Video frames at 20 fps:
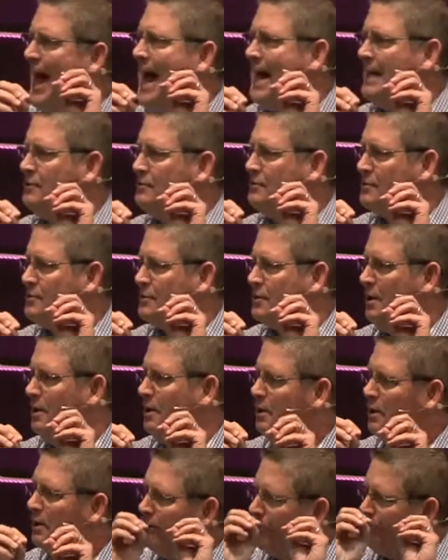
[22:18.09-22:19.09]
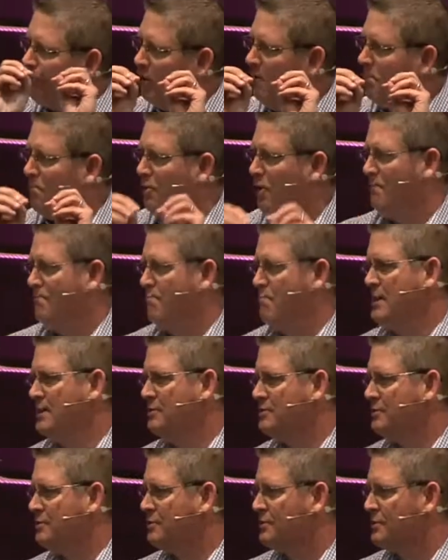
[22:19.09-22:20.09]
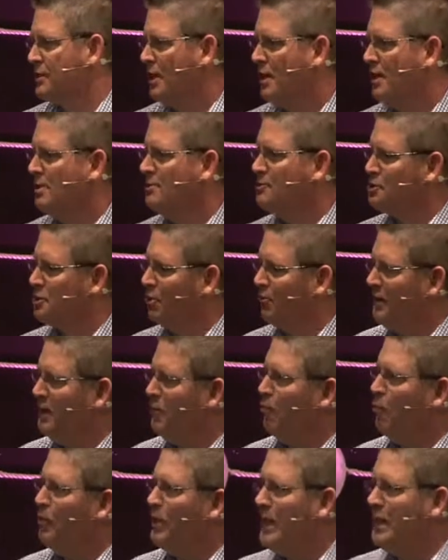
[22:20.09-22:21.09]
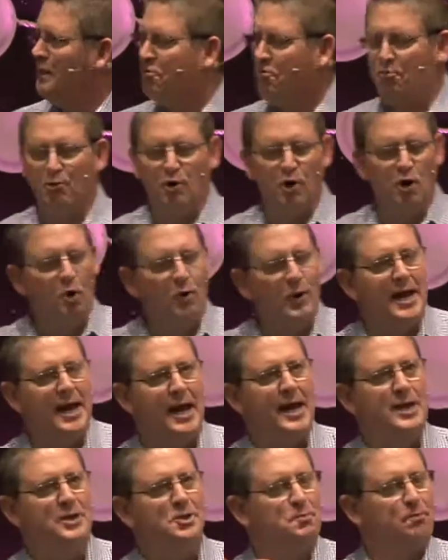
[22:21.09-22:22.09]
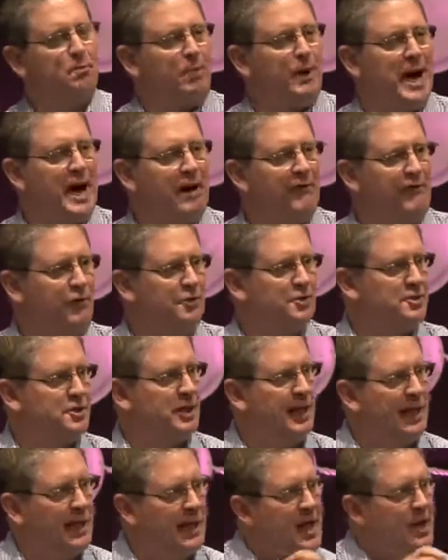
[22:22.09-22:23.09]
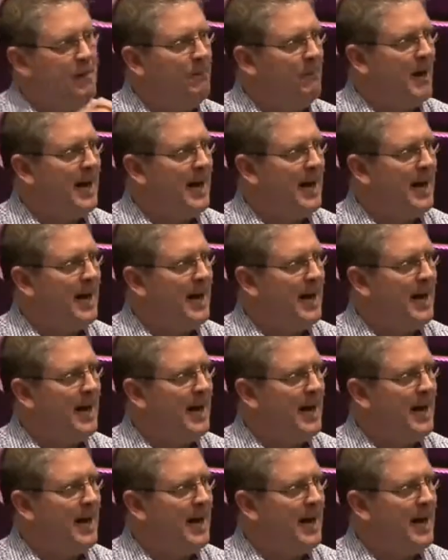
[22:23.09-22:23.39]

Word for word: of that for a purpose, so that we, through his poverty,